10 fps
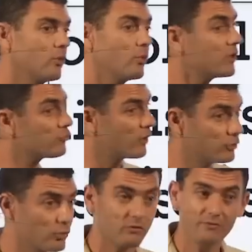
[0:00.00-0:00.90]
We can try
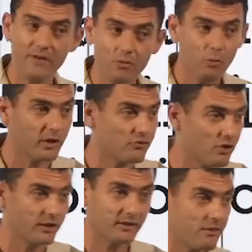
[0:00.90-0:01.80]
to convince one each
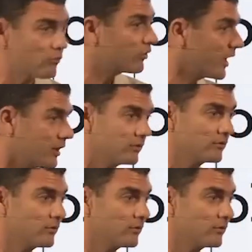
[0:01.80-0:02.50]
other. That's okay.